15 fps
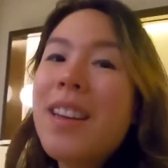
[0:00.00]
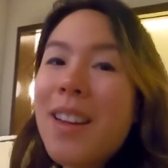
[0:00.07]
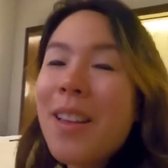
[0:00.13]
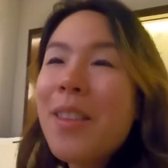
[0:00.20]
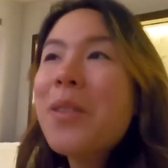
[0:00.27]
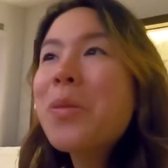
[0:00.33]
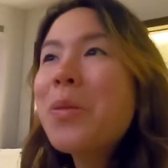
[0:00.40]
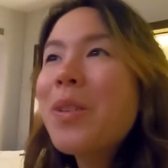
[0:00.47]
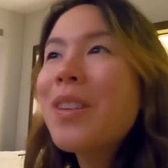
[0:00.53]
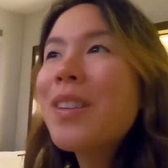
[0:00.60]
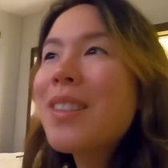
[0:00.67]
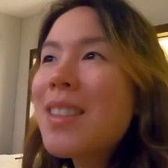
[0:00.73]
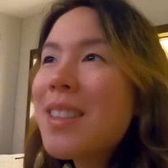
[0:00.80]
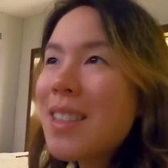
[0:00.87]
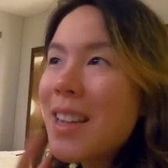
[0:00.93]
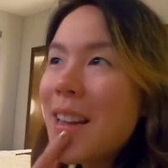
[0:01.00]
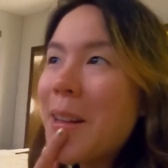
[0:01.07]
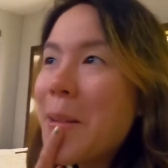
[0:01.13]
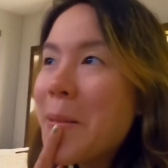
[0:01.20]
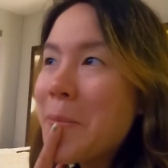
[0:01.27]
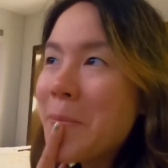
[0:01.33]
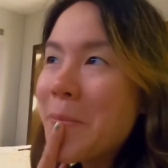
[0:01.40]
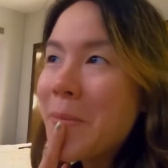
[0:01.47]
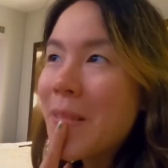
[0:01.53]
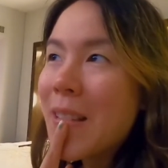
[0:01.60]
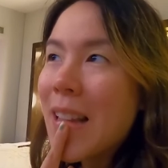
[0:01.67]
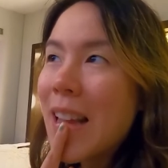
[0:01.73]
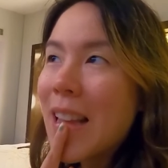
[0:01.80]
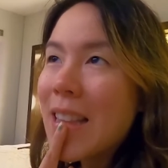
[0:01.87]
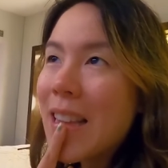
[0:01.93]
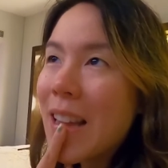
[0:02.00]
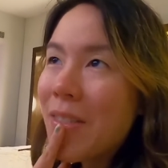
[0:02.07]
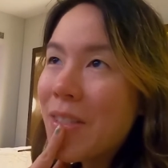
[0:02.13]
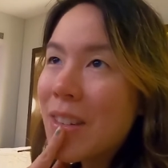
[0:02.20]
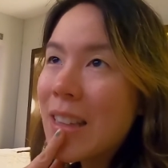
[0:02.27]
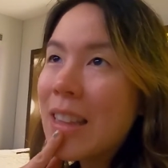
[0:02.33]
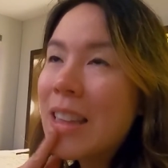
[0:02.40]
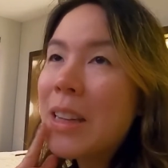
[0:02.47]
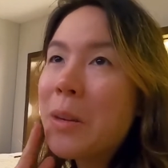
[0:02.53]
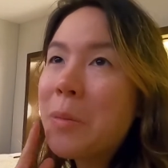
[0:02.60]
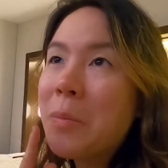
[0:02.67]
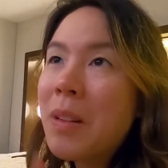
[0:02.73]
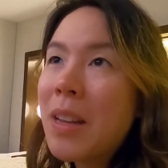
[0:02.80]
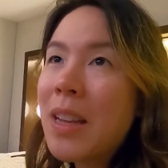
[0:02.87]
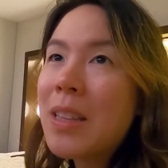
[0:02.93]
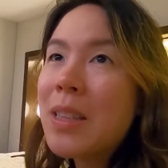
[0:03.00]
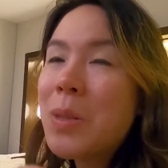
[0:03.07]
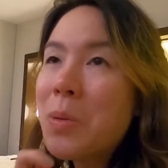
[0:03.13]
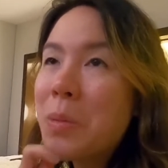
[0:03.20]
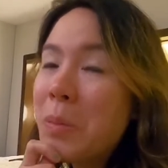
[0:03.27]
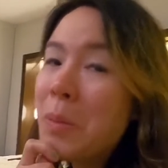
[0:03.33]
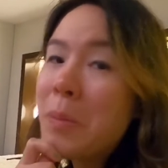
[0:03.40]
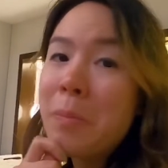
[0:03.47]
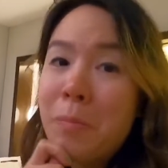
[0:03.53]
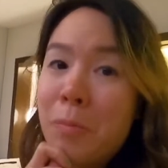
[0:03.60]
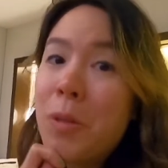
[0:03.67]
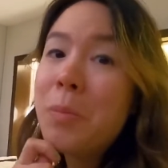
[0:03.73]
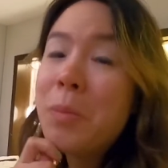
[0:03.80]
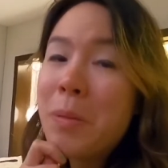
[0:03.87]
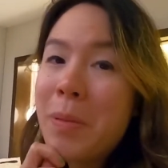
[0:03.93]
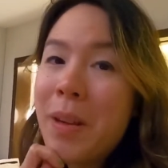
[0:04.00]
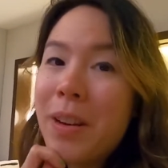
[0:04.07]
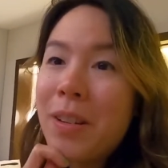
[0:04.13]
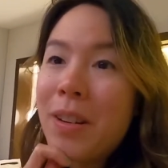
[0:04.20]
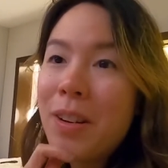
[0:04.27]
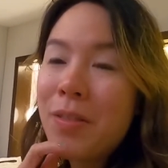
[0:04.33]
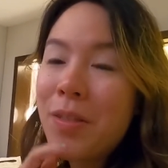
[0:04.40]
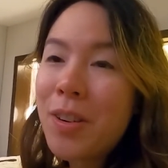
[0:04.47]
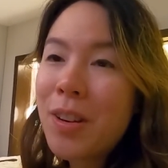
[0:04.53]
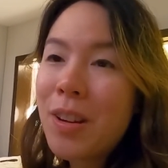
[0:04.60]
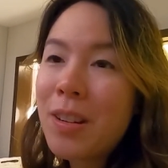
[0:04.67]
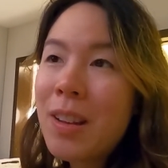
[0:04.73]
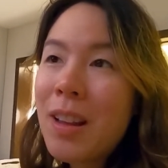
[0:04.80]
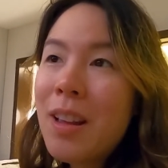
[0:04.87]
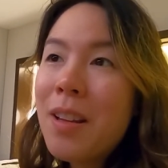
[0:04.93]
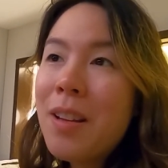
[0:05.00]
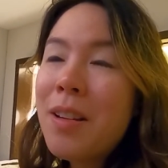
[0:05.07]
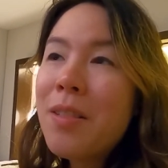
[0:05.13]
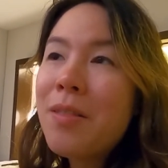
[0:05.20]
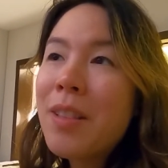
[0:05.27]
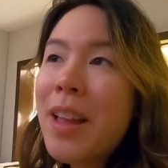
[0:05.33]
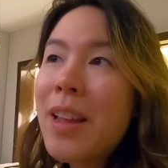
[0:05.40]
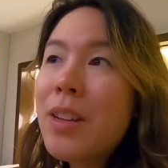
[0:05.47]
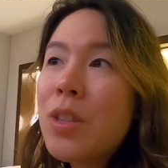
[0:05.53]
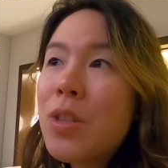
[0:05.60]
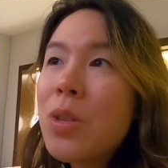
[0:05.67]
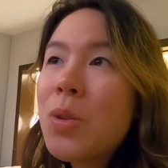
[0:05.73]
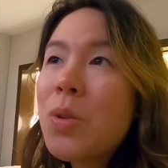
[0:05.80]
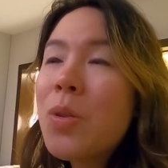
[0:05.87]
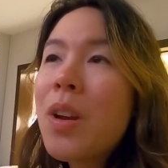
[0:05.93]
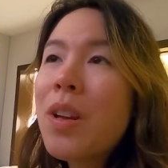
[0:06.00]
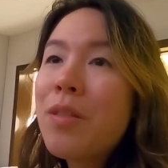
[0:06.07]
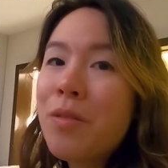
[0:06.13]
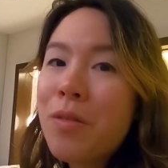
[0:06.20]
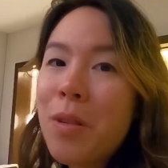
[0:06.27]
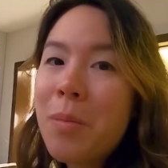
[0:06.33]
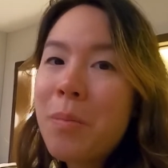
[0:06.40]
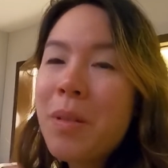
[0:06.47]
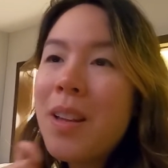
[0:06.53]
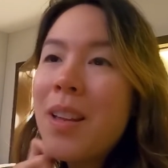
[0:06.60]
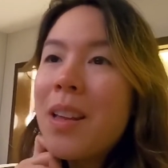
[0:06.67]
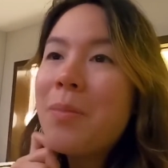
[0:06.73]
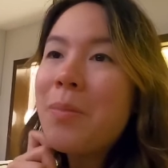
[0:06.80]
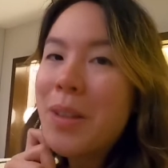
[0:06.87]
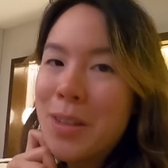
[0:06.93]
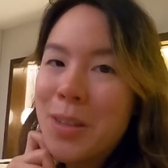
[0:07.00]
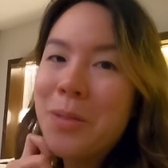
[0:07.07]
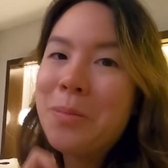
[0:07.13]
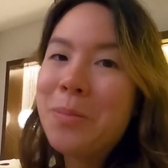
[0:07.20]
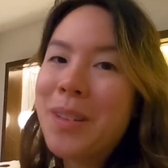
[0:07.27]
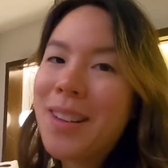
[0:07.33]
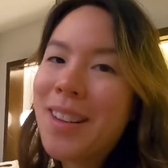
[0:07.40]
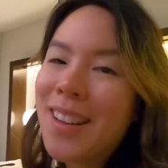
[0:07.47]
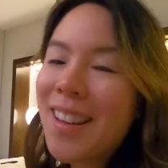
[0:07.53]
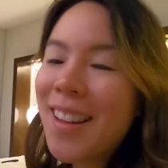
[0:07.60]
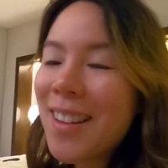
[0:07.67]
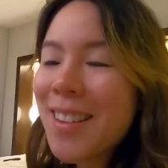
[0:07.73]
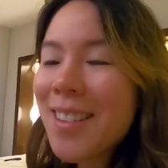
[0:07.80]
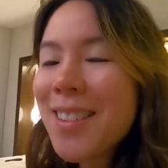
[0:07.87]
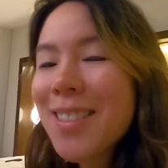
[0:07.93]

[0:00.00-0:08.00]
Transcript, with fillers: In other words, um, definitely your planes will be, will be better if you're not flying to and from Metro Manila.